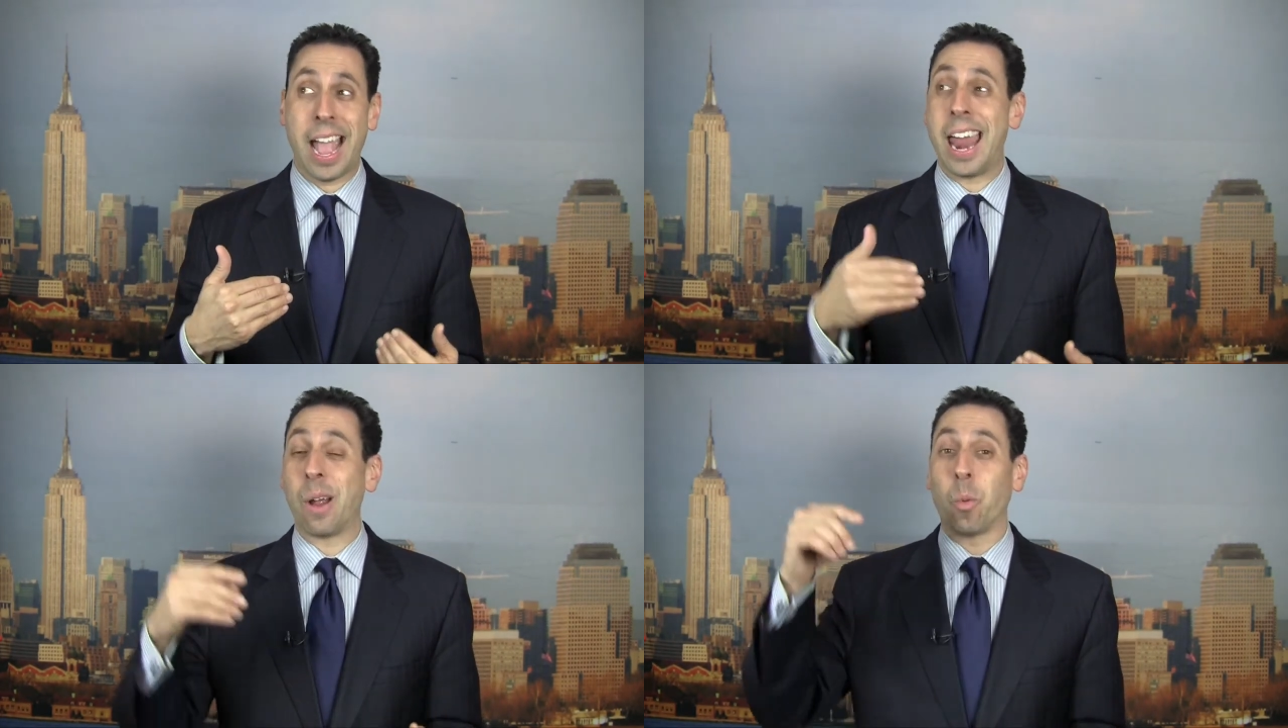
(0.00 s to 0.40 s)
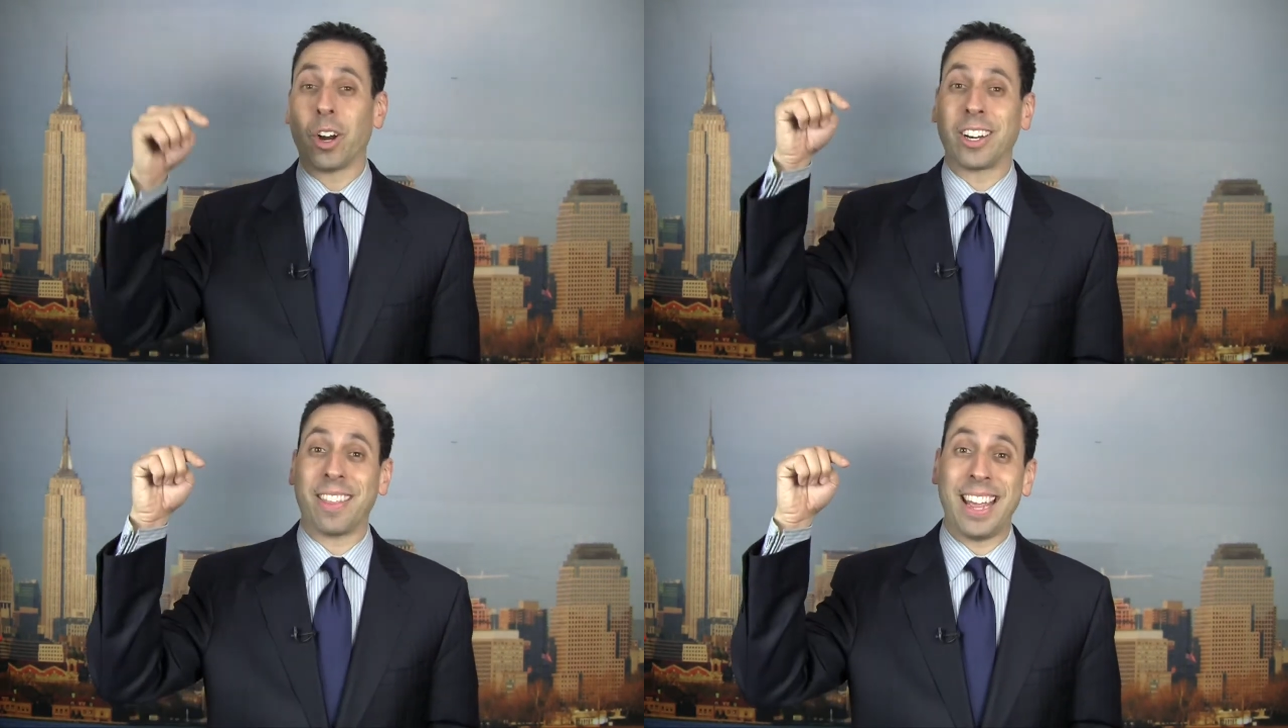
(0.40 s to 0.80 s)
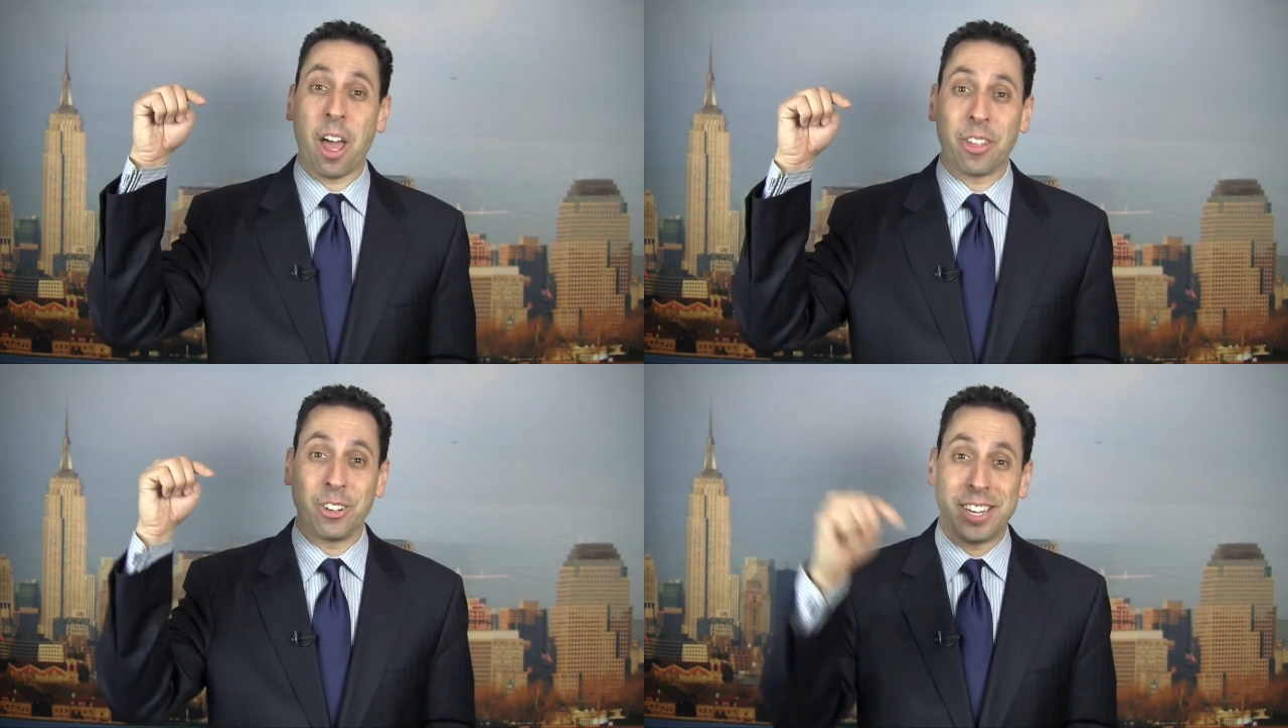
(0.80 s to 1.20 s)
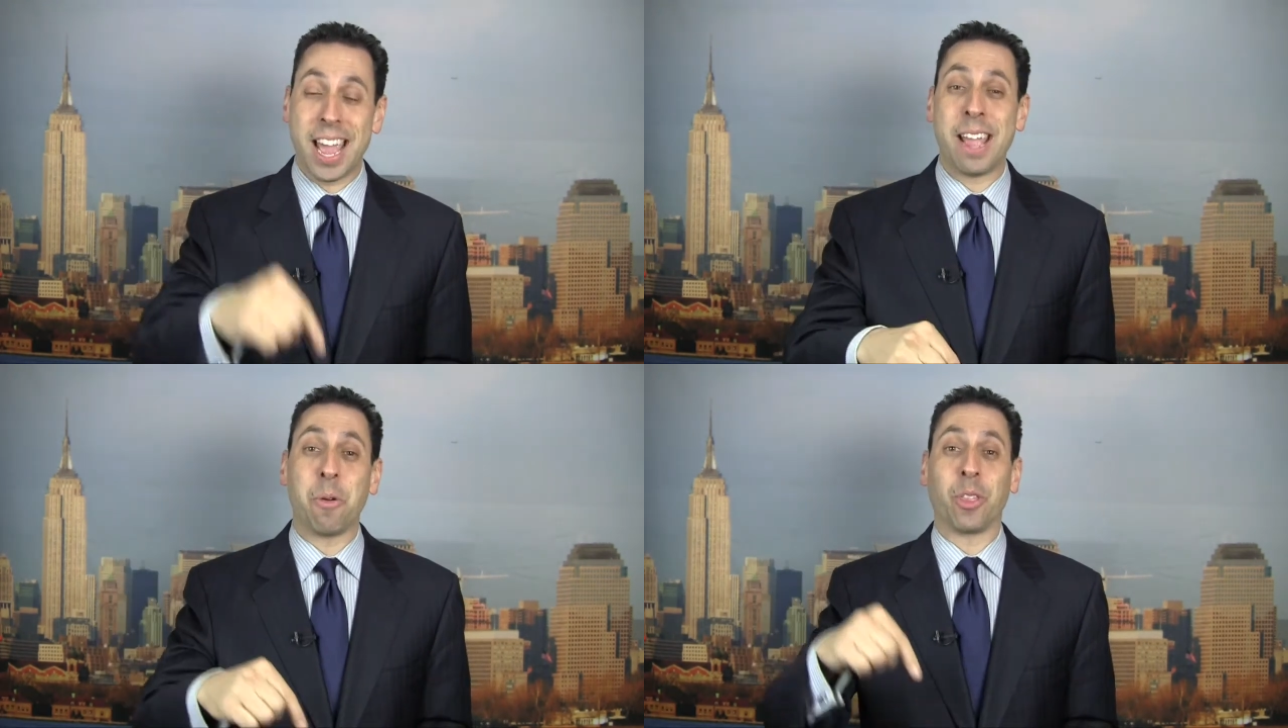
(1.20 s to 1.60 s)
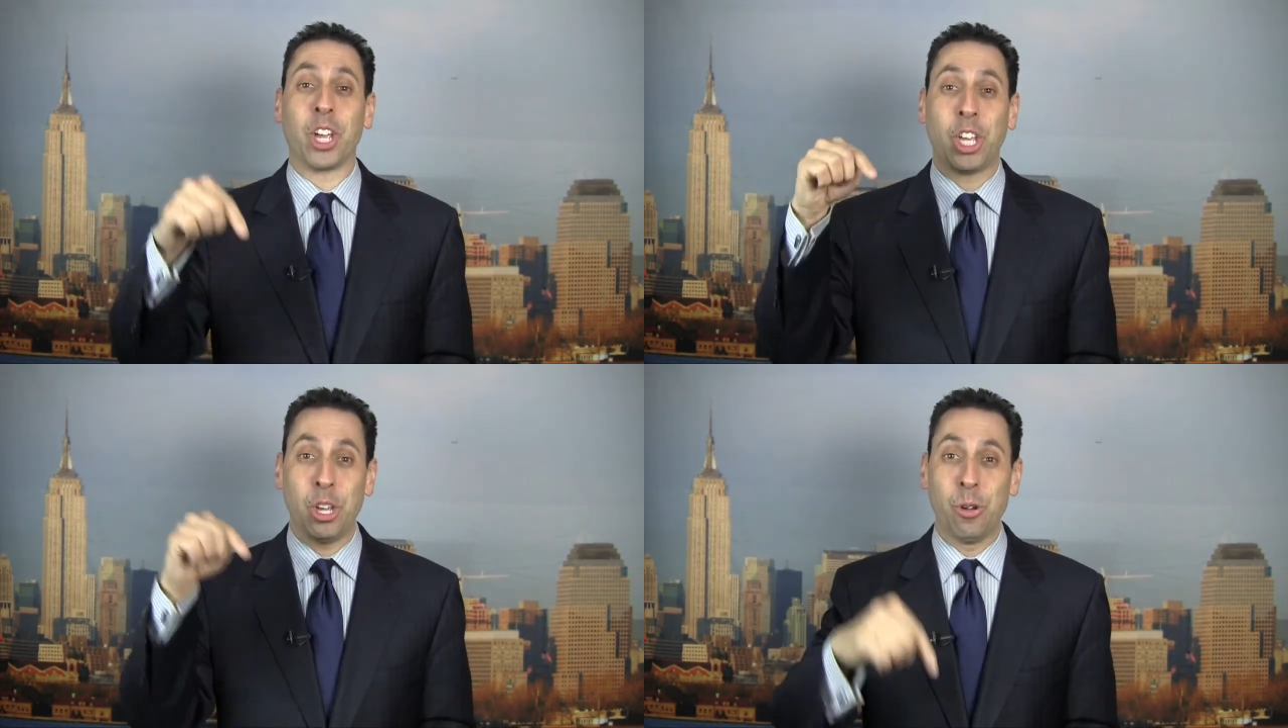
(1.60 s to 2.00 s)
And it worked the other day with a
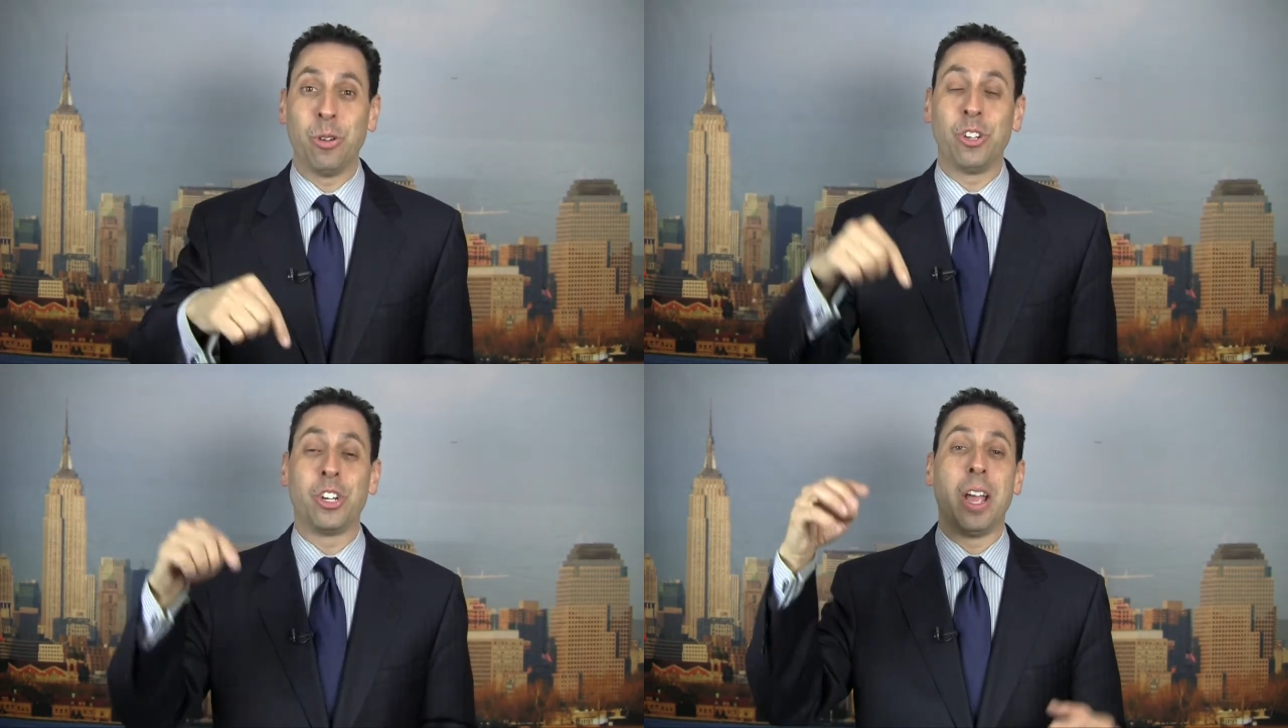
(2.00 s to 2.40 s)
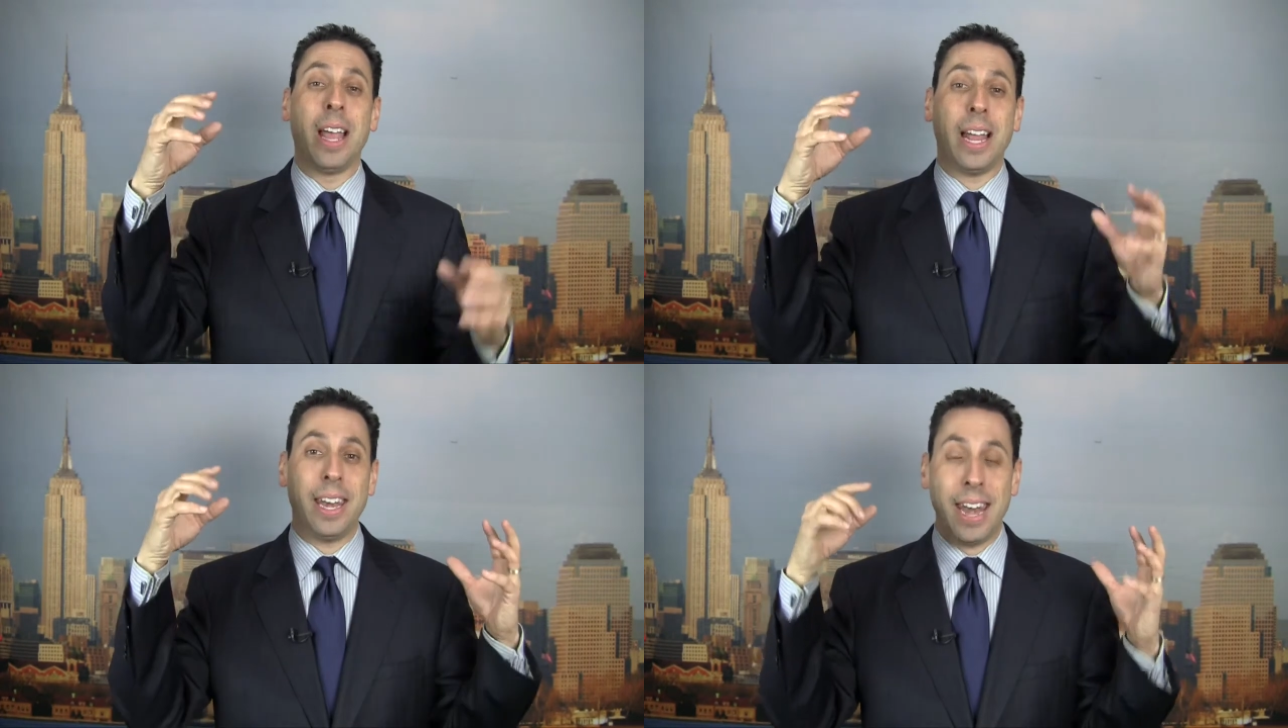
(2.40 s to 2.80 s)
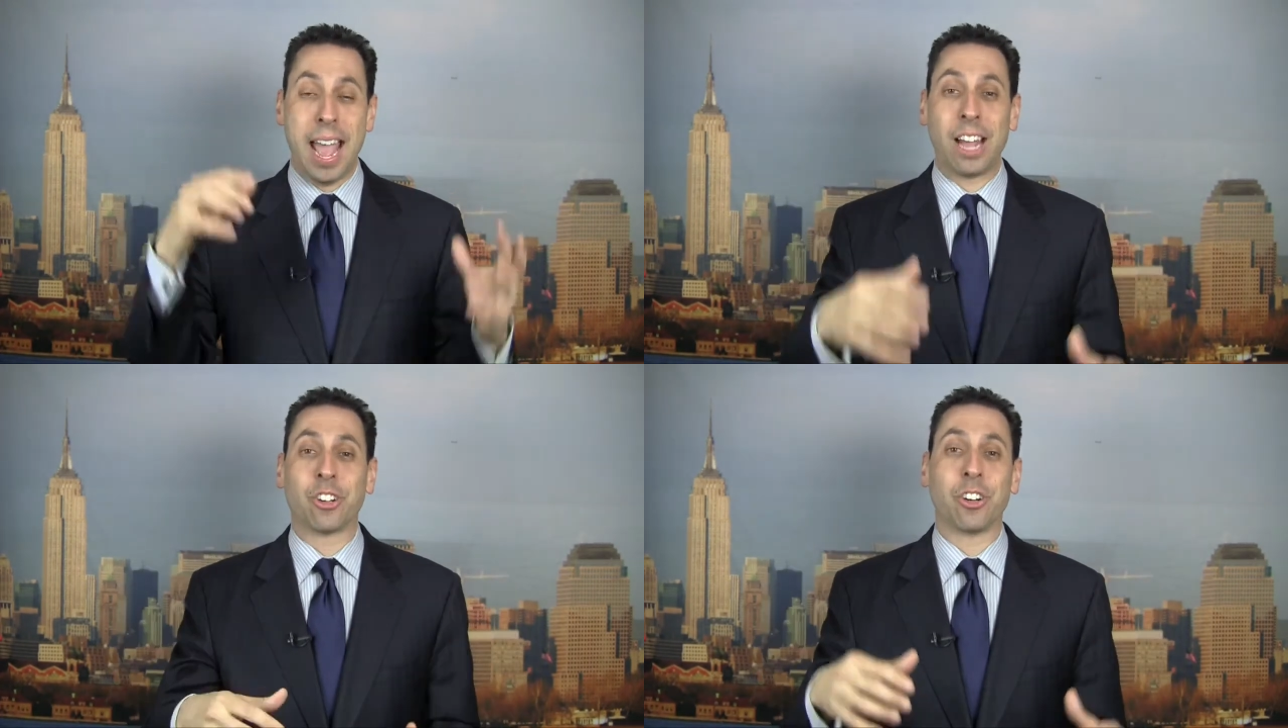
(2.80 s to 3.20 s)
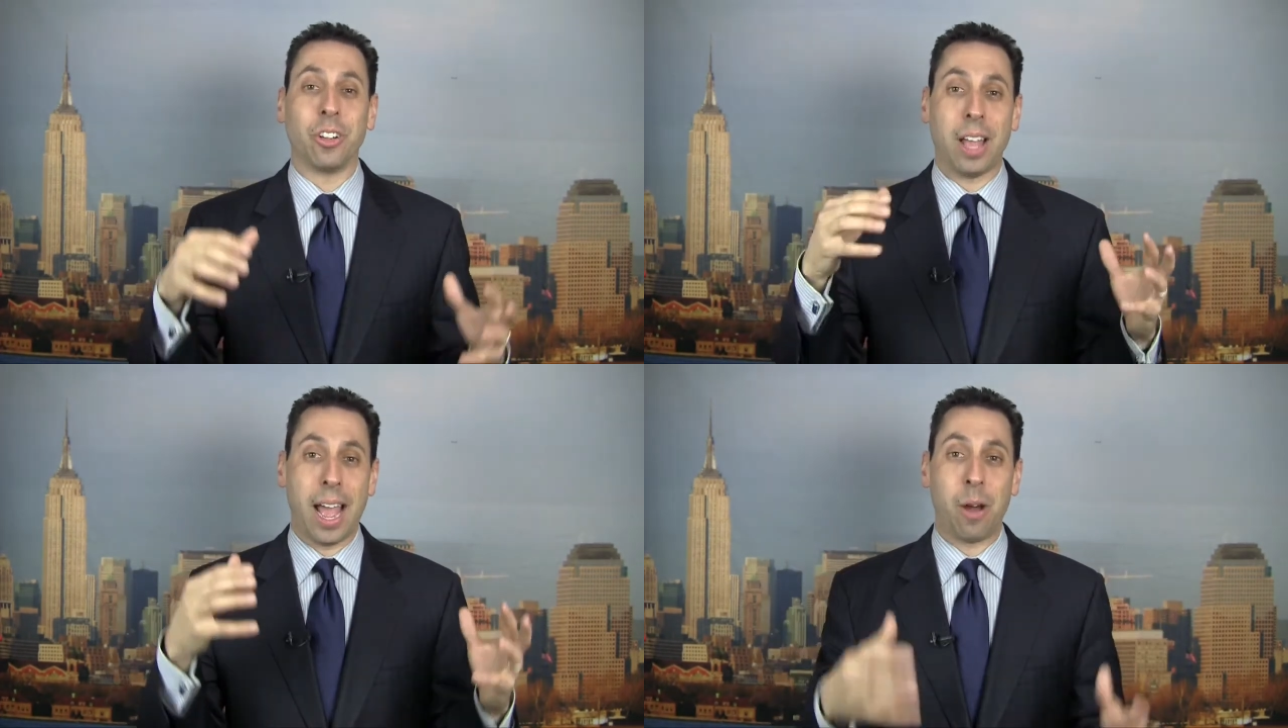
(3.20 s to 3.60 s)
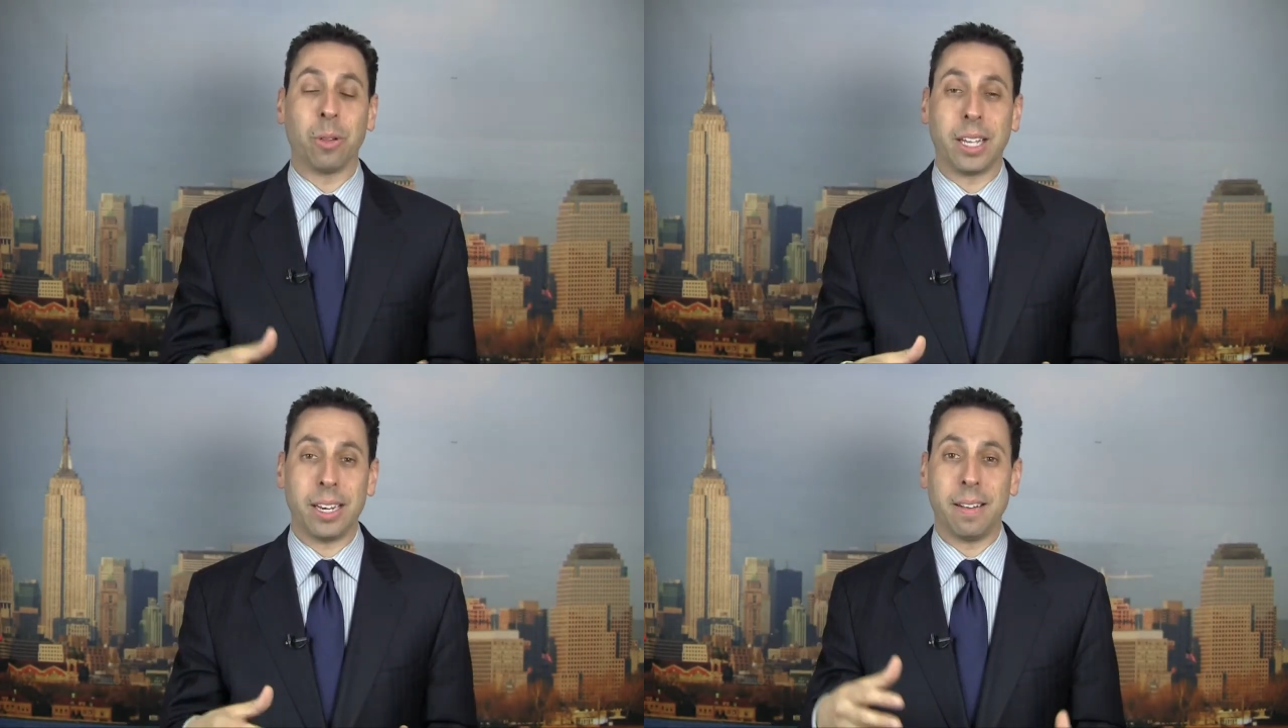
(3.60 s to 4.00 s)
huge national
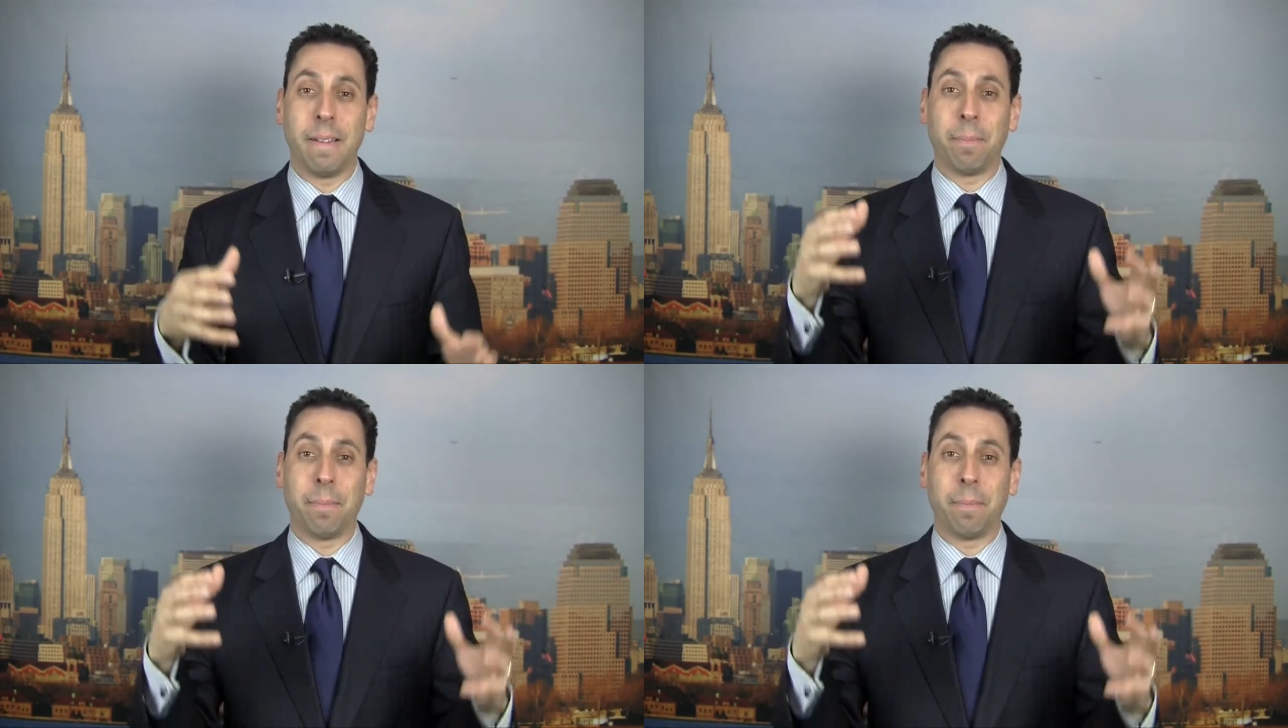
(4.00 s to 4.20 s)
outlet